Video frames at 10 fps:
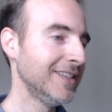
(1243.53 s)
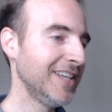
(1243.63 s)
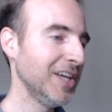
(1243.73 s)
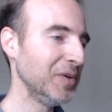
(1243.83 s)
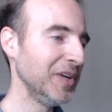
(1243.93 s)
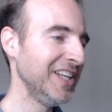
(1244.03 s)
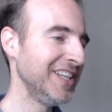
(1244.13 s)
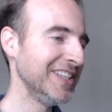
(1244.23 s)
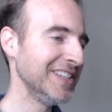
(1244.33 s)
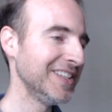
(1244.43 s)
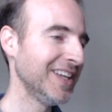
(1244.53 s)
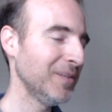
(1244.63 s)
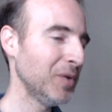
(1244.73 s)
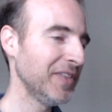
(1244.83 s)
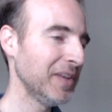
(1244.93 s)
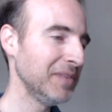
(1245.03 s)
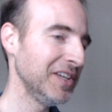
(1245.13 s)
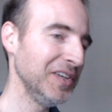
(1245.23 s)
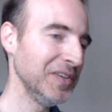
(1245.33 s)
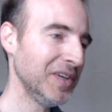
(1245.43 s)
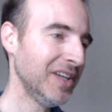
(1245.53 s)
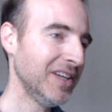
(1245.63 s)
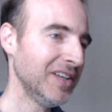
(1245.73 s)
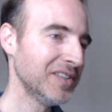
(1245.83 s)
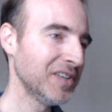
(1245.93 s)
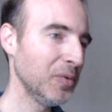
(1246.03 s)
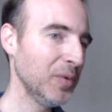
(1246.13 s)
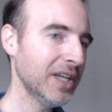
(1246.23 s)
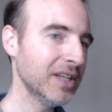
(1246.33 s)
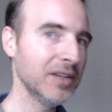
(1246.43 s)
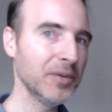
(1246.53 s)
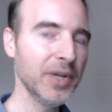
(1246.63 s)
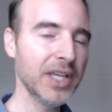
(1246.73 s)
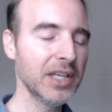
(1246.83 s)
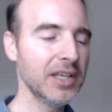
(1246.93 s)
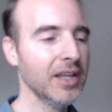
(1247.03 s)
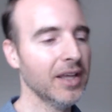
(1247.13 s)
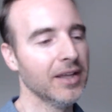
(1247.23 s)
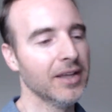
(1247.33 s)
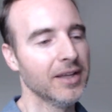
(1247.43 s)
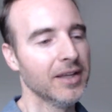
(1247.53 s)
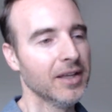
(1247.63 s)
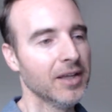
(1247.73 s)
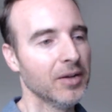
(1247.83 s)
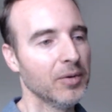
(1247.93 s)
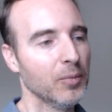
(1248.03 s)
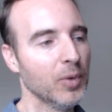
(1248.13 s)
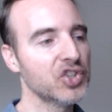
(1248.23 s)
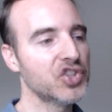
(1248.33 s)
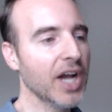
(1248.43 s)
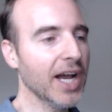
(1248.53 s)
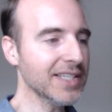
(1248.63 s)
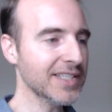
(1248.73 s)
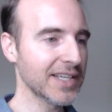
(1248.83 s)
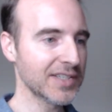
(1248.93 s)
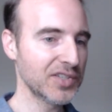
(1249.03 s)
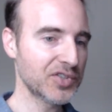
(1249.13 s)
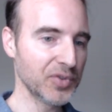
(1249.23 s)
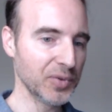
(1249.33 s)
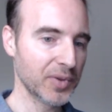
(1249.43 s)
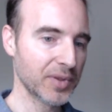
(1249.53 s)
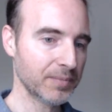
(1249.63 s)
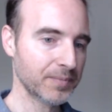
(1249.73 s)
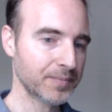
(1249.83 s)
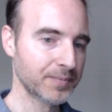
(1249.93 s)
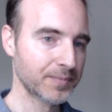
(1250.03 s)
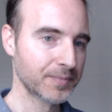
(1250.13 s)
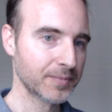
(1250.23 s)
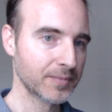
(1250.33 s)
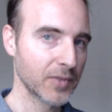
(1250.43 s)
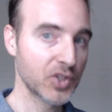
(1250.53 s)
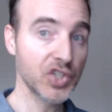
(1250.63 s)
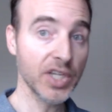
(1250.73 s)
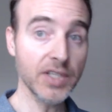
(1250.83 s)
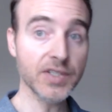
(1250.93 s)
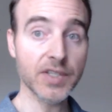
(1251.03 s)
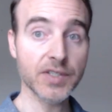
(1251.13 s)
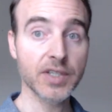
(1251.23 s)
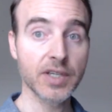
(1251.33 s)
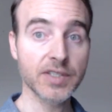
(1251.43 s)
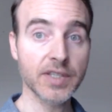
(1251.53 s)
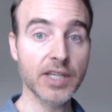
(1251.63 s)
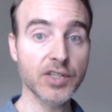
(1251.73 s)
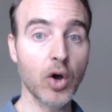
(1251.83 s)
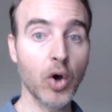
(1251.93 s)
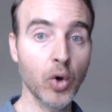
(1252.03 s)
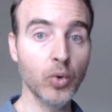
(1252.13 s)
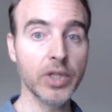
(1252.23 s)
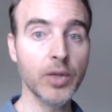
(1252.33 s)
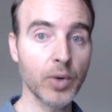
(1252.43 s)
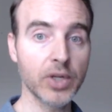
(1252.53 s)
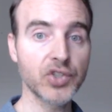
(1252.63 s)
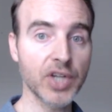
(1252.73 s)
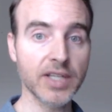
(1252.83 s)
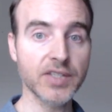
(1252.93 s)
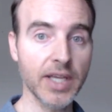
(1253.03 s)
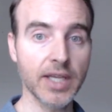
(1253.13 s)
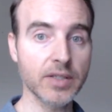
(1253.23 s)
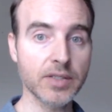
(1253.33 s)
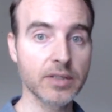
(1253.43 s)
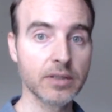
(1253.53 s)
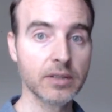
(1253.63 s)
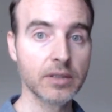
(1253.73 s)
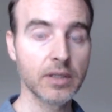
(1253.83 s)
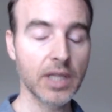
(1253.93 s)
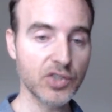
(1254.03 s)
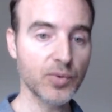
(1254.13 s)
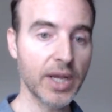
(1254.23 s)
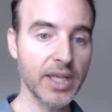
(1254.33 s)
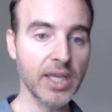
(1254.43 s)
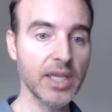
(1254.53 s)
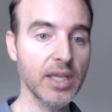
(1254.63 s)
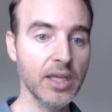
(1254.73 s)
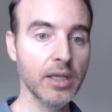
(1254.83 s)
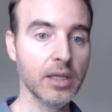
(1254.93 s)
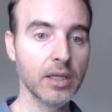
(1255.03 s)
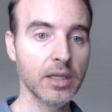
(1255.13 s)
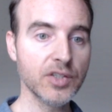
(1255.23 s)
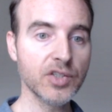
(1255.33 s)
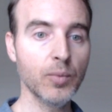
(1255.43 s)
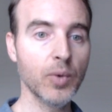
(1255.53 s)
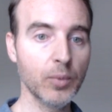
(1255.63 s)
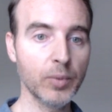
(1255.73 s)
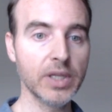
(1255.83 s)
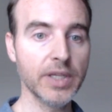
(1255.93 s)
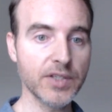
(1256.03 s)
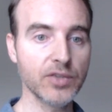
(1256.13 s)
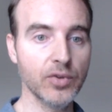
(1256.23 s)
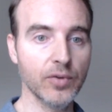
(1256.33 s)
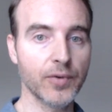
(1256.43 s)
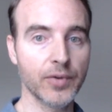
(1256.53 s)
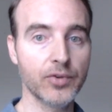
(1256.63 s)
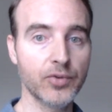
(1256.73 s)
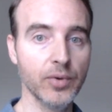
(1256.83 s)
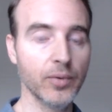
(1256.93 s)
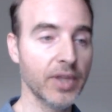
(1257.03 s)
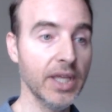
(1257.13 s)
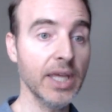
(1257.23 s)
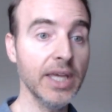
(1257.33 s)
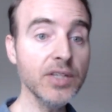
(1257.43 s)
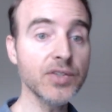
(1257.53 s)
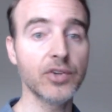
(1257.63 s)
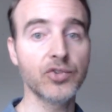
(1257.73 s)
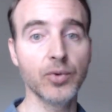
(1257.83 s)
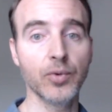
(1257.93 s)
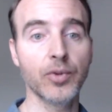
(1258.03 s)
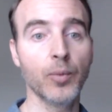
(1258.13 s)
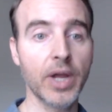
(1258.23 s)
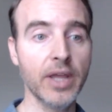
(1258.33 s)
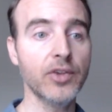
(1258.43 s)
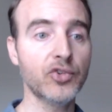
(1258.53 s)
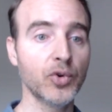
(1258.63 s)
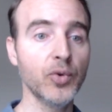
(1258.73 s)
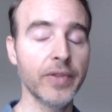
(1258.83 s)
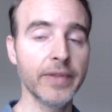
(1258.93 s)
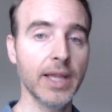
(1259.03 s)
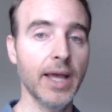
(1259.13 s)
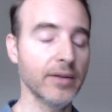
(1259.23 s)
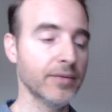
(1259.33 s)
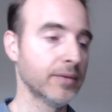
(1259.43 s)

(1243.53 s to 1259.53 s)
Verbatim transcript: did what he didn't want them to do. So we can we can what Jah says is truth. Jesus says only what Jah says. That's why he is the one we listen to for the truth. He is the truth, the way, the truth, and the life.